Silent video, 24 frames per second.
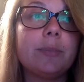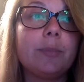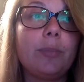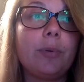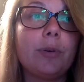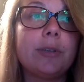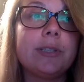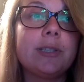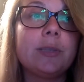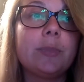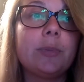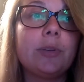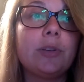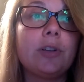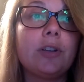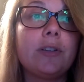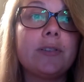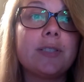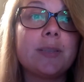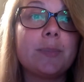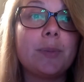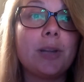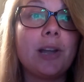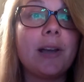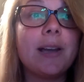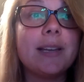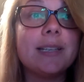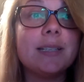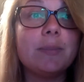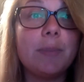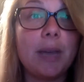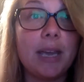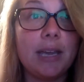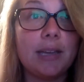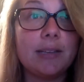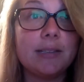principle of supply and
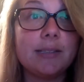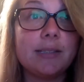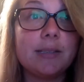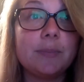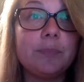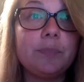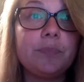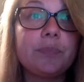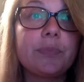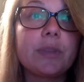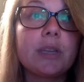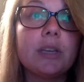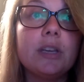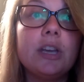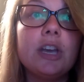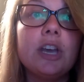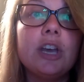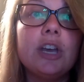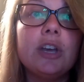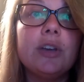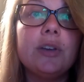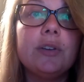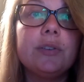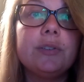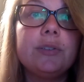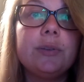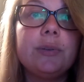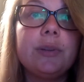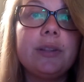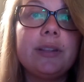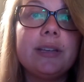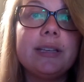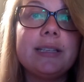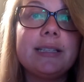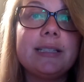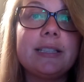demand. Due to
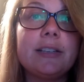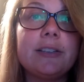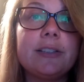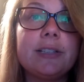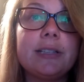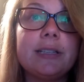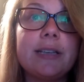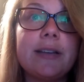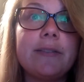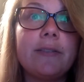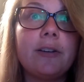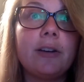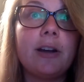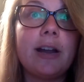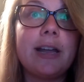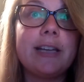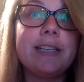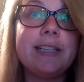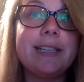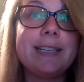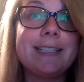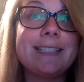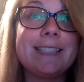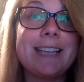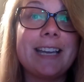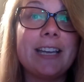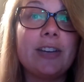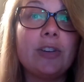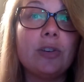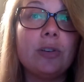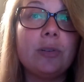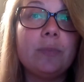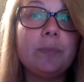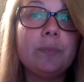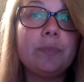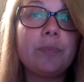this, there's a never-ending
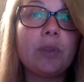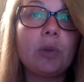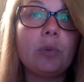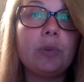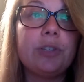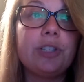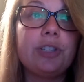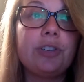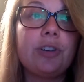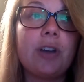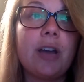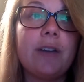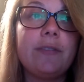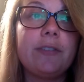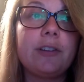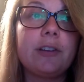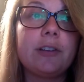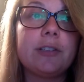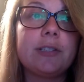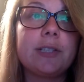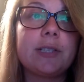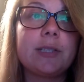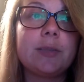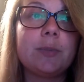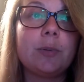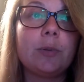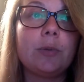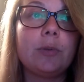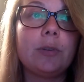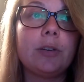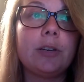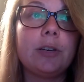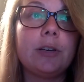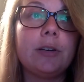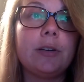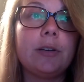cycle, which traffickers
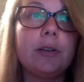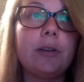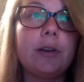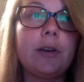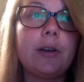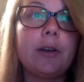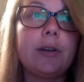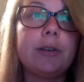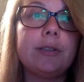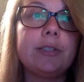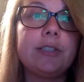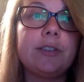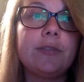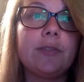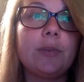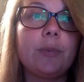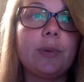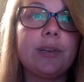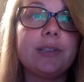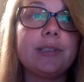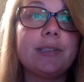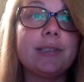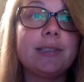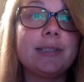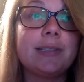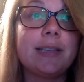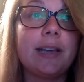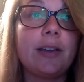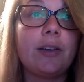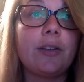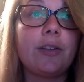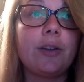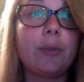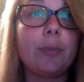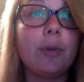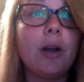explore different ways to
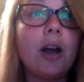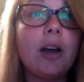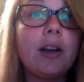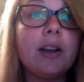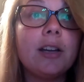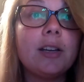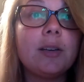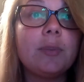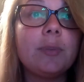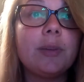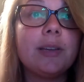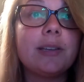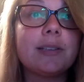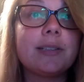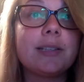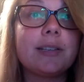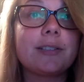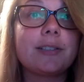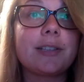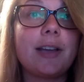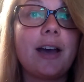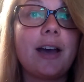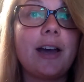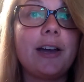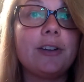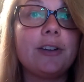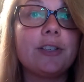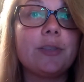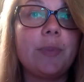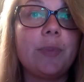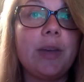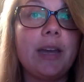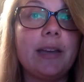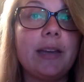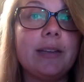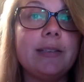sell their product because there's a higher
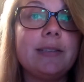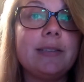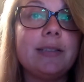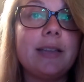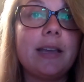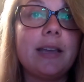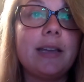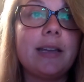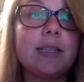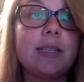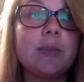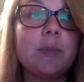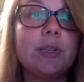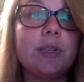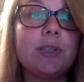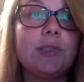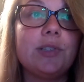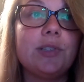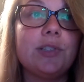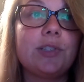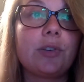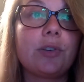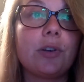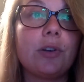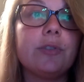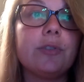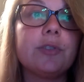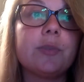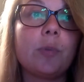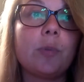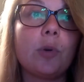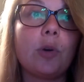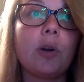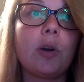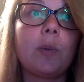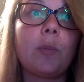demand, and as business grows,
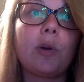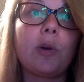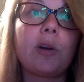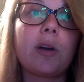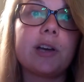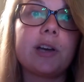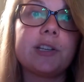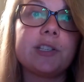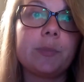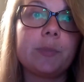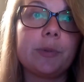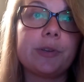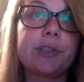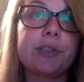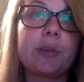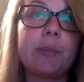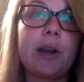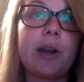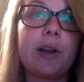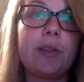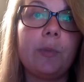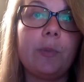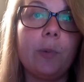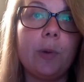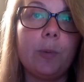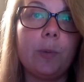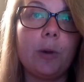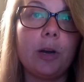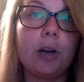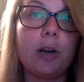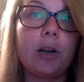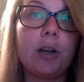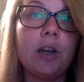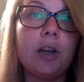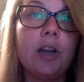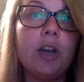more and more customers come out of the
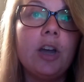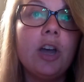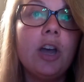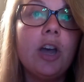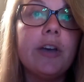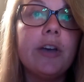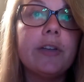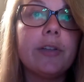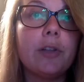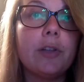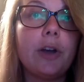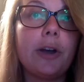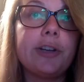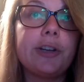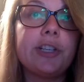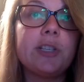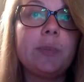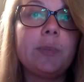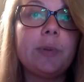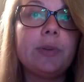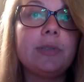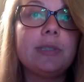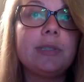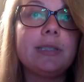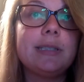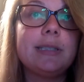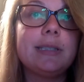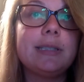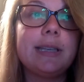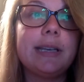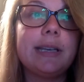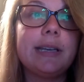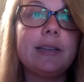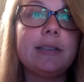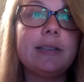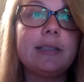woodwork. The largest boost in
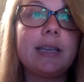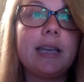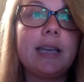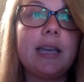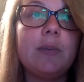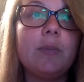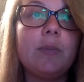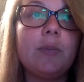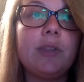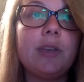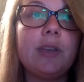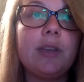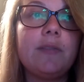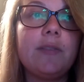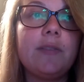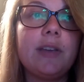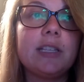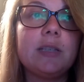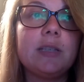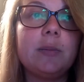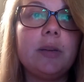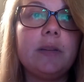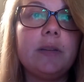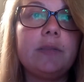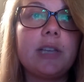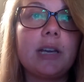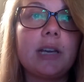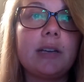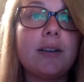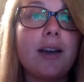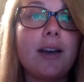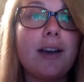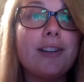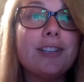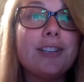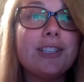sales came with the advancement of
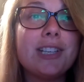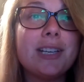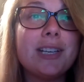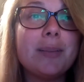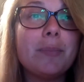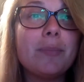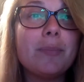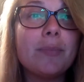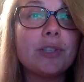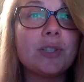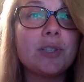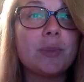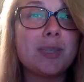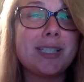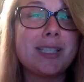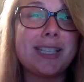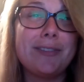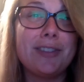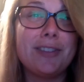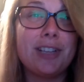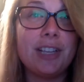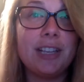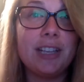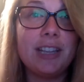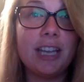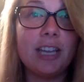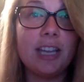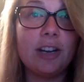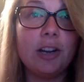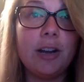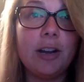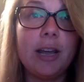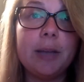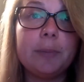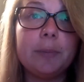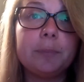technology, most specifically the
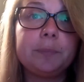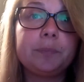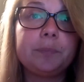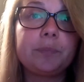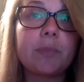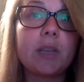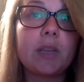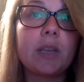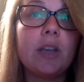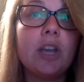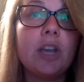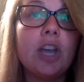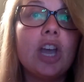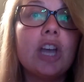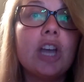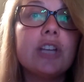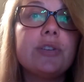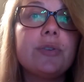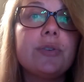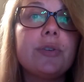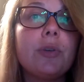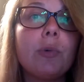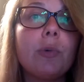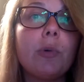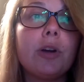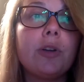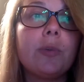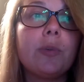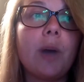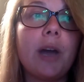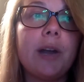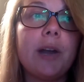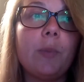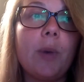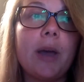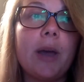internet. Due to the World
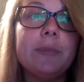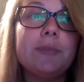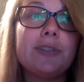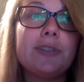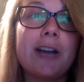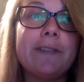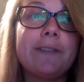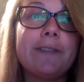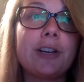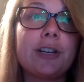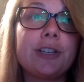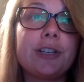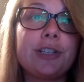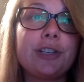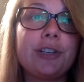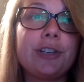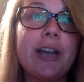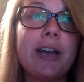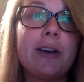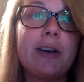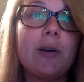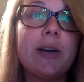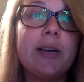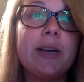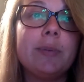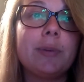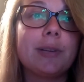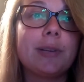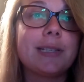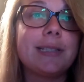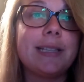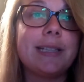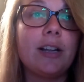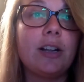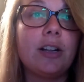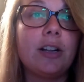Wide Web, traffickers are now able
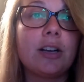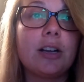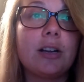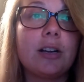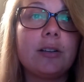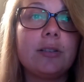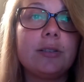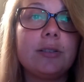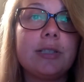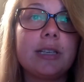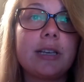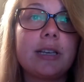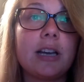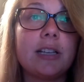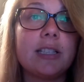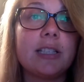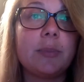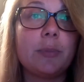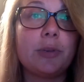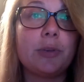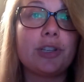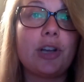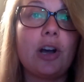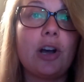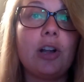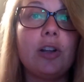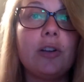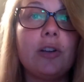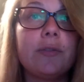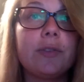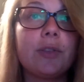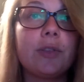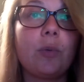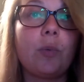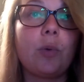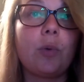to sell to customers all
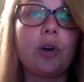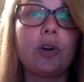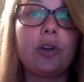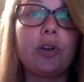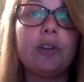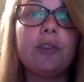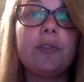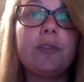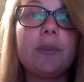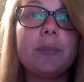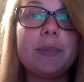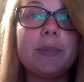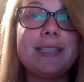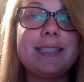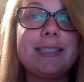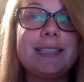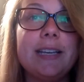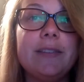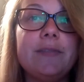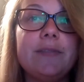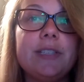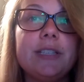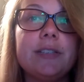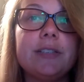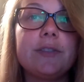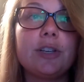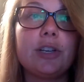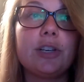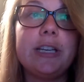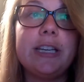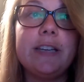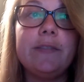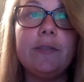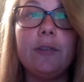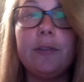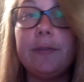over the world from the safety of their
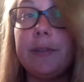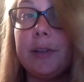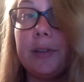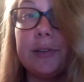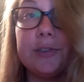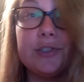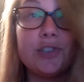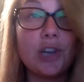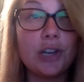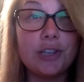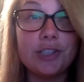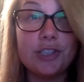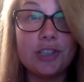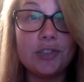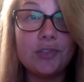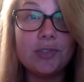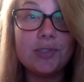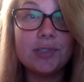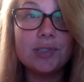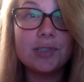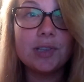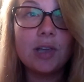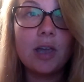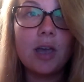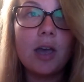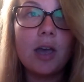evil villain dungeons,